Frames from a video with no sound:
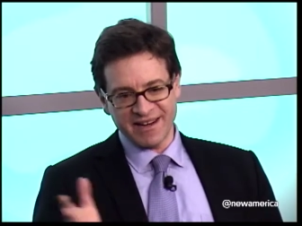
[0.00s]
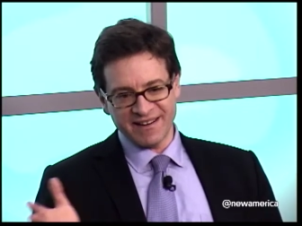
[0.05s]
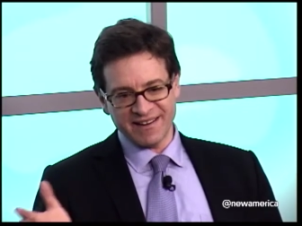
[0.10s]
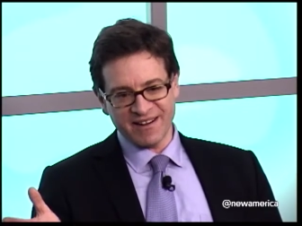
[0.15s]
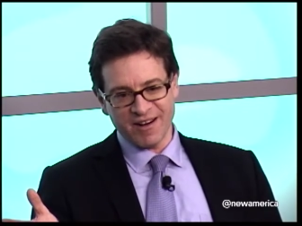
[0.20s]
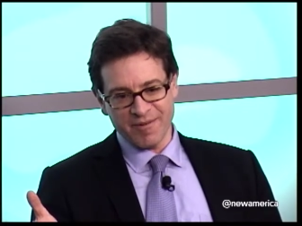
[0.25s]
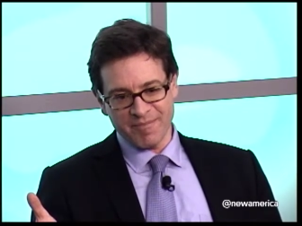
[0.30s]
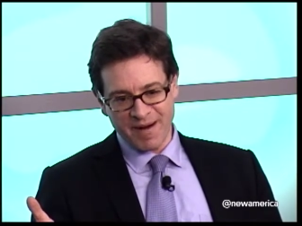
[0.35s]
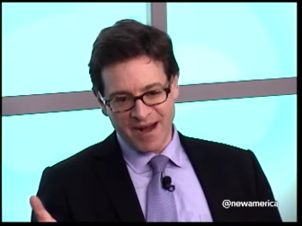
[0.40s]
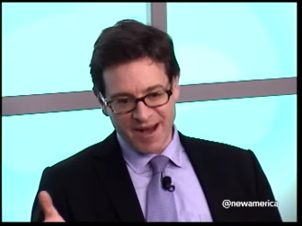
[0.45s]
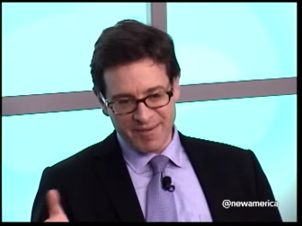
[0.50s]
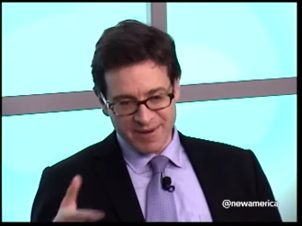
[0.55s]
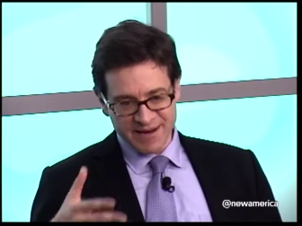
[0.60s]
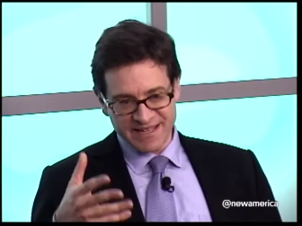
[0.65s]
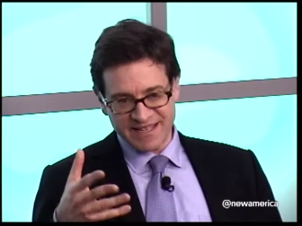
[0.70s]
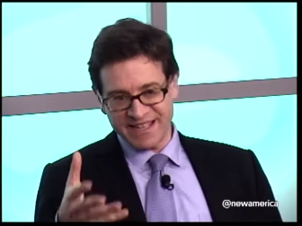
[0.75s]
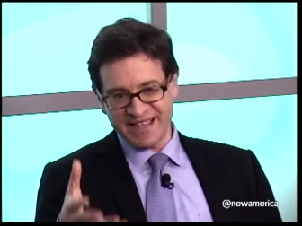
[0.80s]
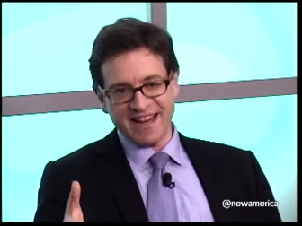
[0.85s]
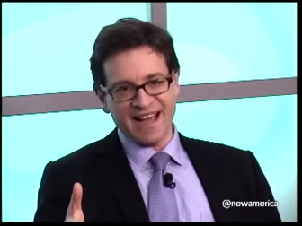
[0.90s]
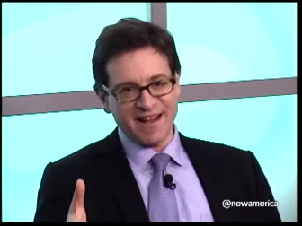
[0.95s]
Obama
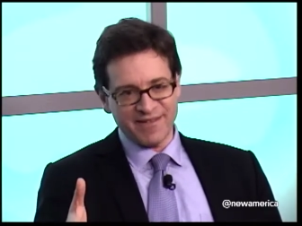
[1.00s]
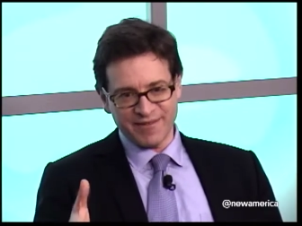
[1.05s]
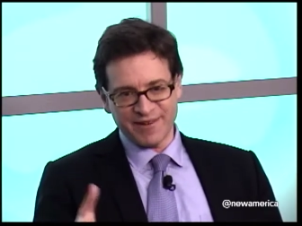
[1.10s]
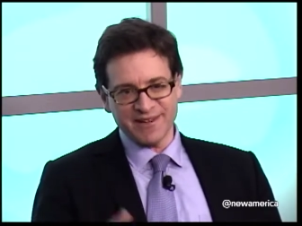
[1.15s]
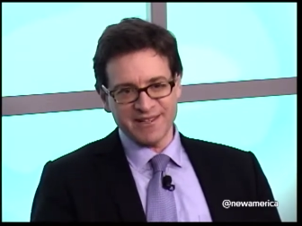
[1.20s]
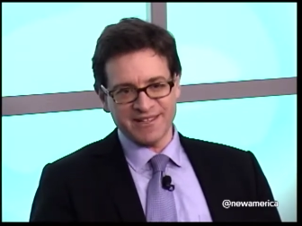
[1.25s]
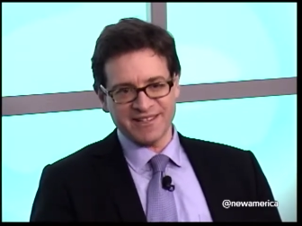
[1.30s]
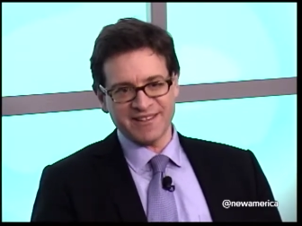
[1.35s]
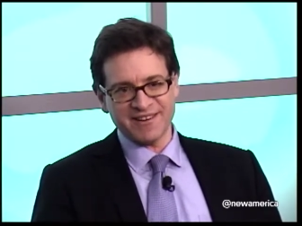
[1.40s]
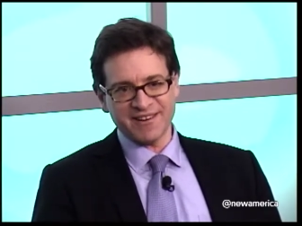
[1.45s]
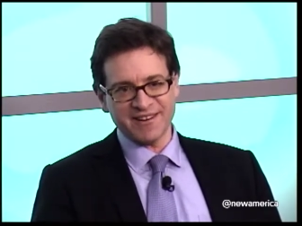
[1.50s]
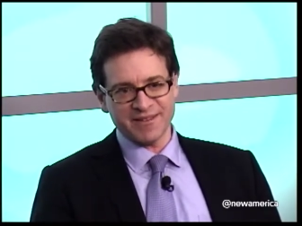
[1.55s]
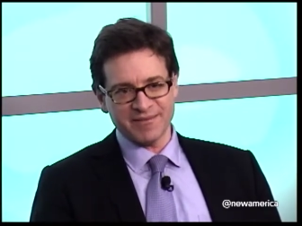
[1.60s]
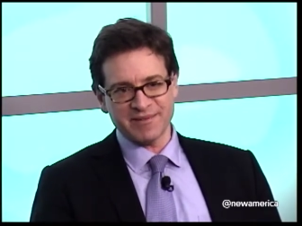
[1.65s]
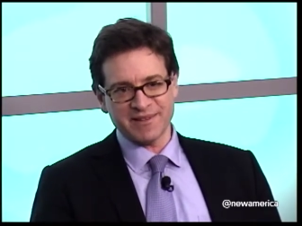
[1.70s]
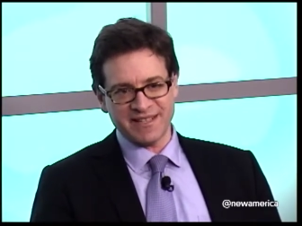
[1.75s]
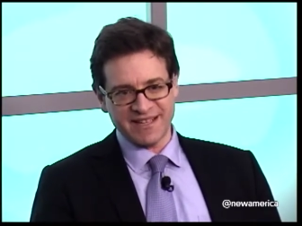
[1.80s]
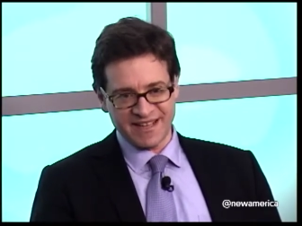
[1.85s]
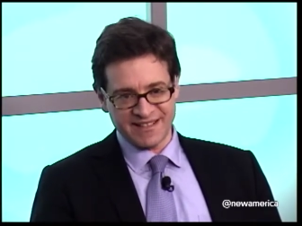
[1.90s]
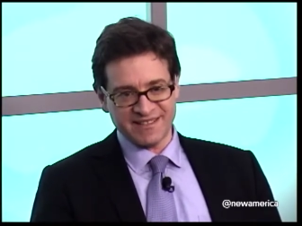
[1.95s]
did have good
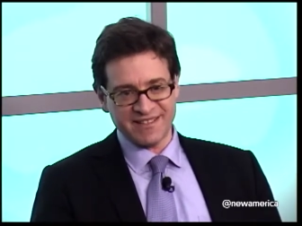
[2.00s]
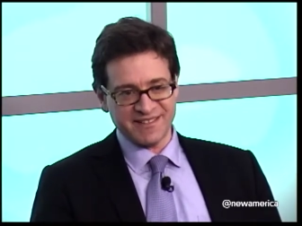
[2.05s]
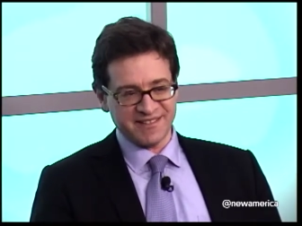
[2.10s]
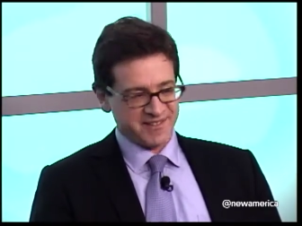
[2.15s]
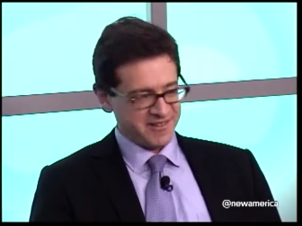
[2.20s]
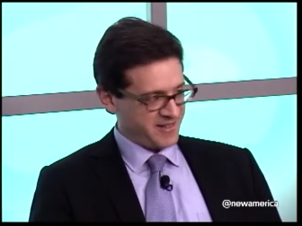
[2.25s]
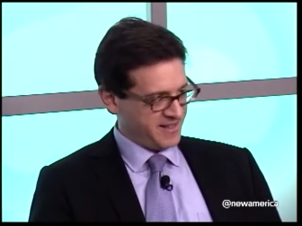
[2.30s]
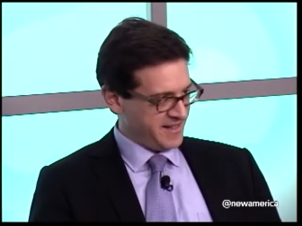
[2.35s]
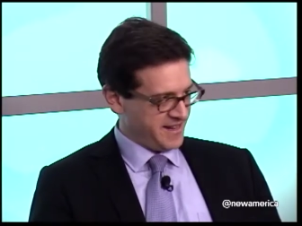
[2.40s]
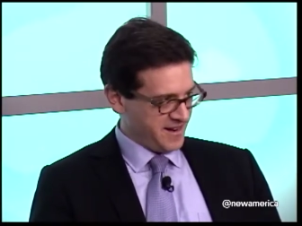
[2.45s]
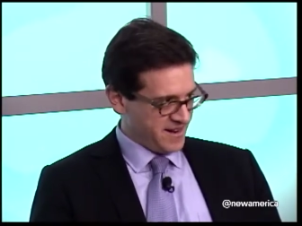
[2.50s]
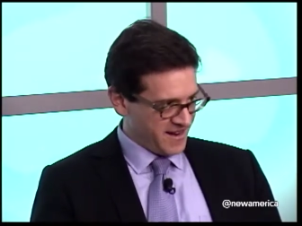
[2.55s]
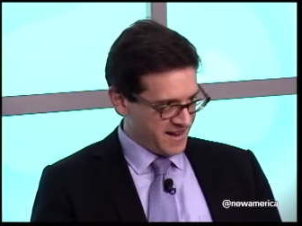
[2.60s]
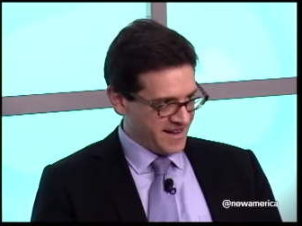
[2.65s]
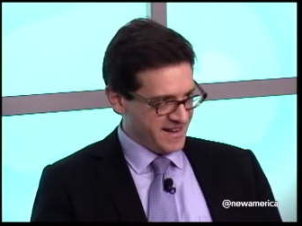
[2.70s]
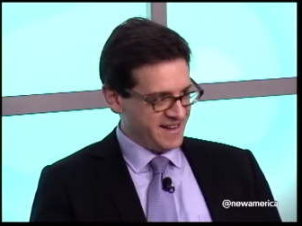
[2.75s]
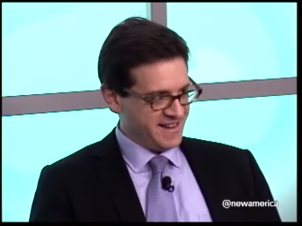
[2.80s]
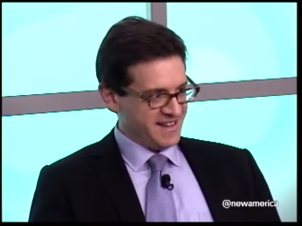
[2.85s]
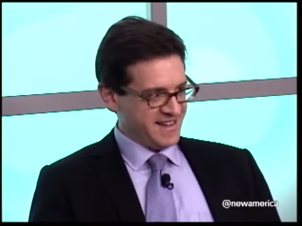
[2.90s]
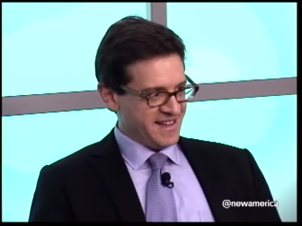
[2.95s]
circumstances early
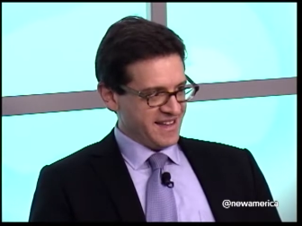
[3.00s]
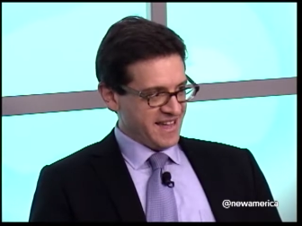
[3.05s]
on,